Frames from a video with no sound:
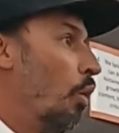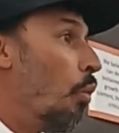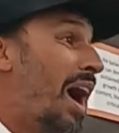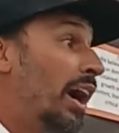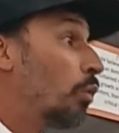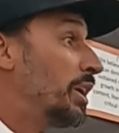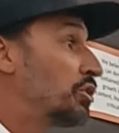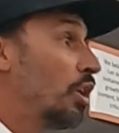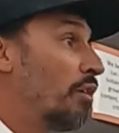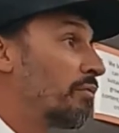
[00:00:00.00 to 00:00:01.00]
Why are we
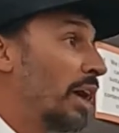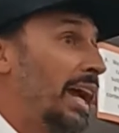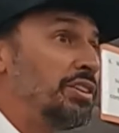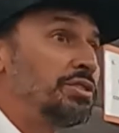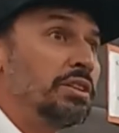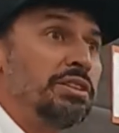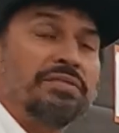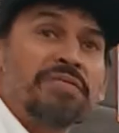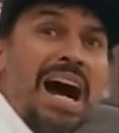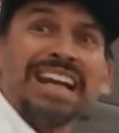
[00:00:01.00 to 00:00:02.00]
so afraid to
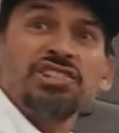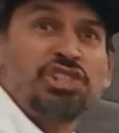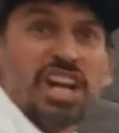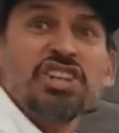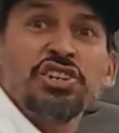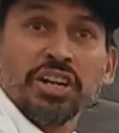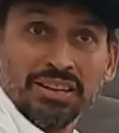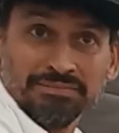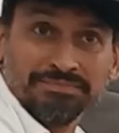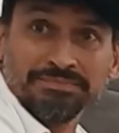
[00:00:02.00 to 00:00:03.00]
define
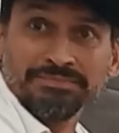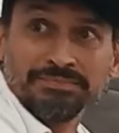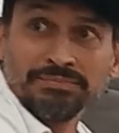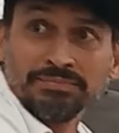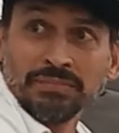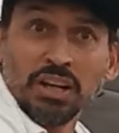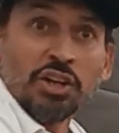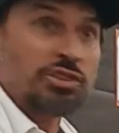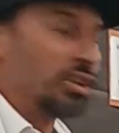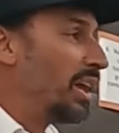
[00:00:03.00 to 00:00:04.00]
gender?
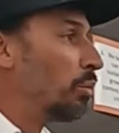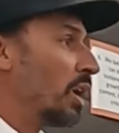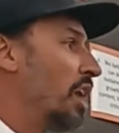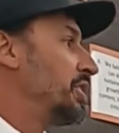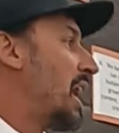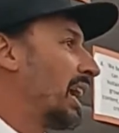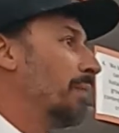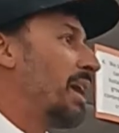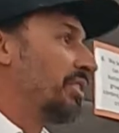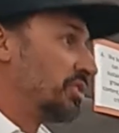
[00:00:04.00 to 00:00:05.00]
So that we're all talking
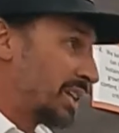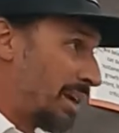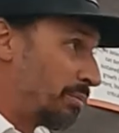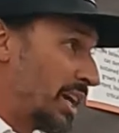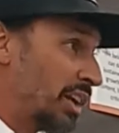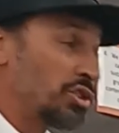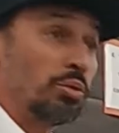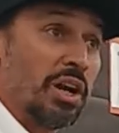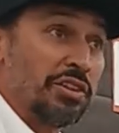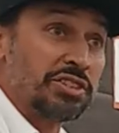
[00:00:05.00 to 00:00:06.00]
about the same thing, so
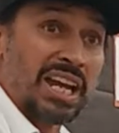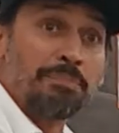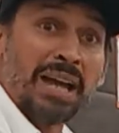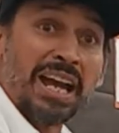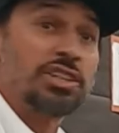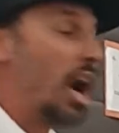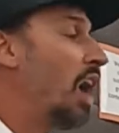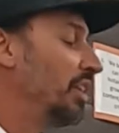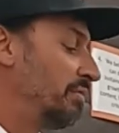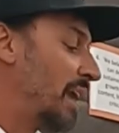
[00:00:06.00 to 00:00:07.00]
we're on the same page.
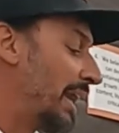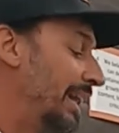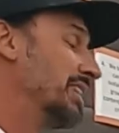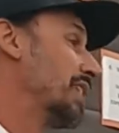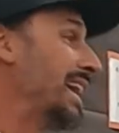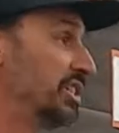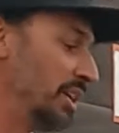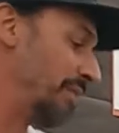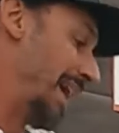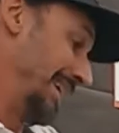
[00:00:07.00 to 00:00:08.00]
I'll define it as I
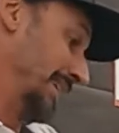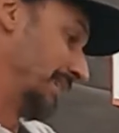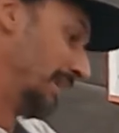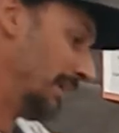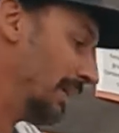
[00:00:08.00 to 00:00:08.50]
define it.